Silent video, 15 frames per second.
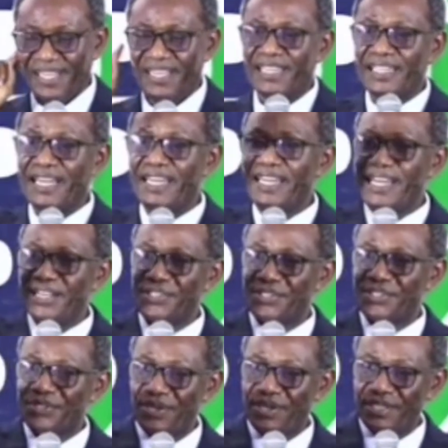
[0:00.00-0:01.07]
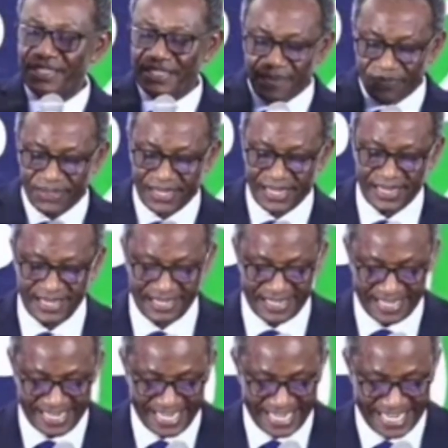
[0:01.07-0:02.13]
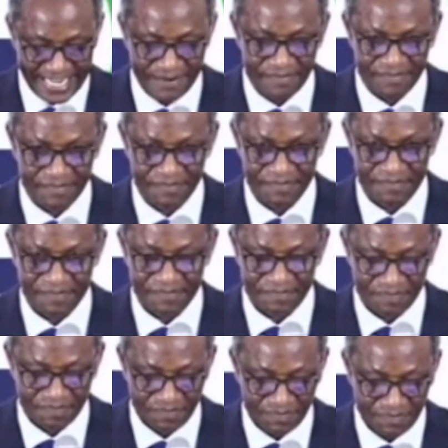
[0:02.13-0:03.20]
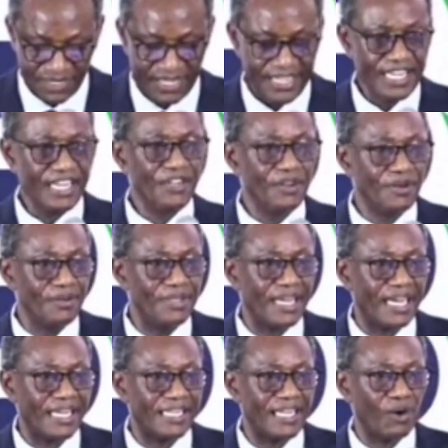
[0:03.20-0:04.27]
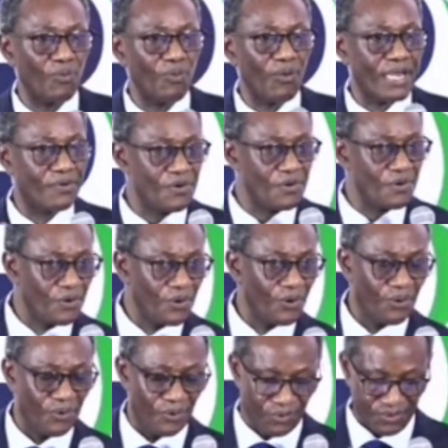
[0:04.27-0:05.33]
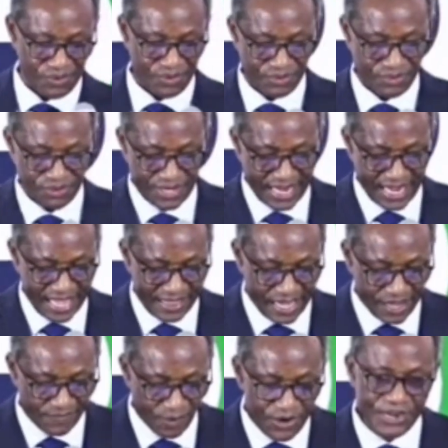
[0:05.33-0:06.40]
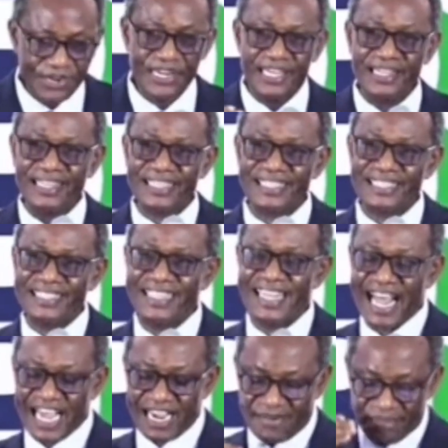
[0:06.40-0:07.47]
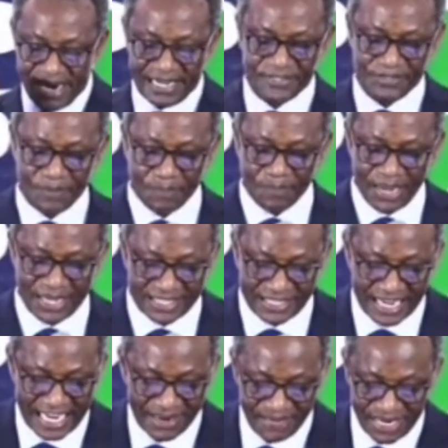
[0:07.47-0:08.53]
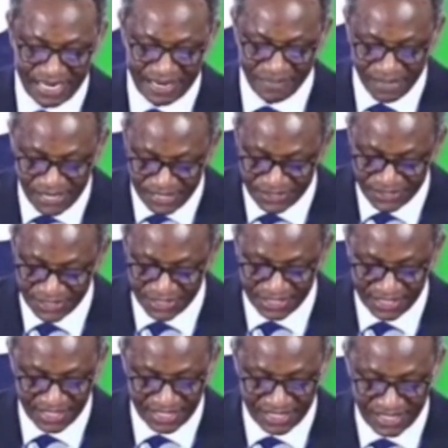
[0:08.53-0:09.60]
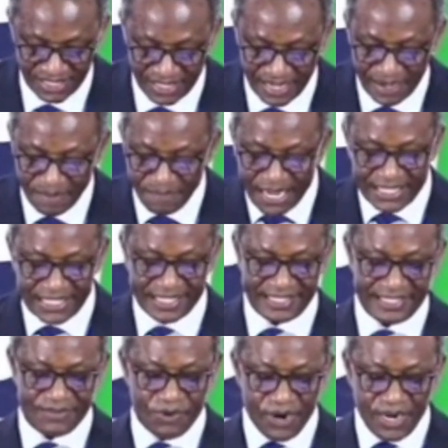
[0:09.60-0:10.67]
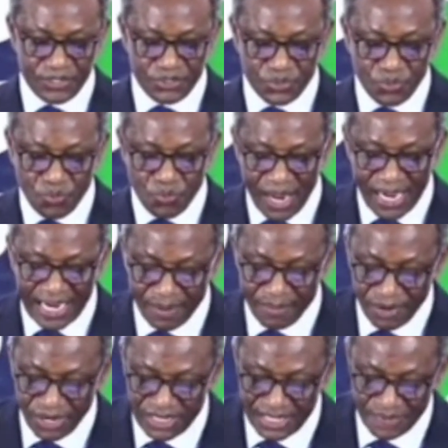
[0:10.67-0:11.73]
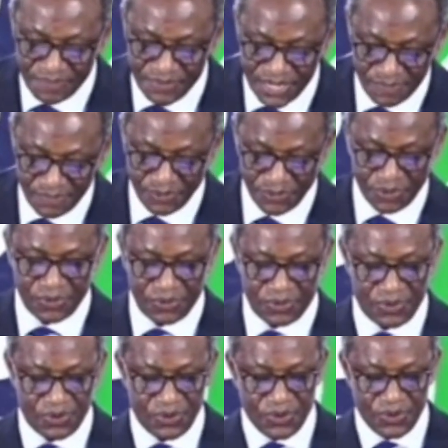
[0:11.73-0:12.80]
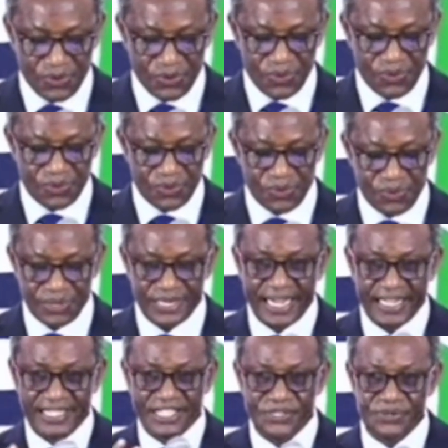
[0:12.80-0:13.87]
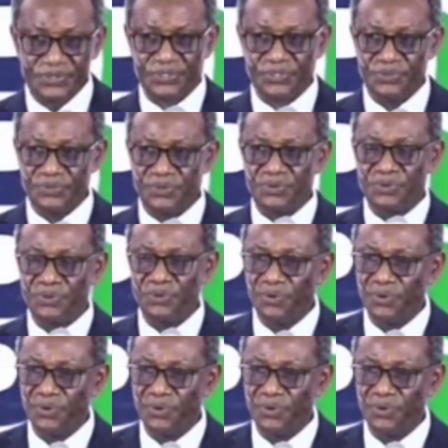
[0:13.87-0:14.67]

The leader saw something in him. He knew that the work would grow, and therefore you need this young man to partner him in ministry. But going to work among the people who the Jews who who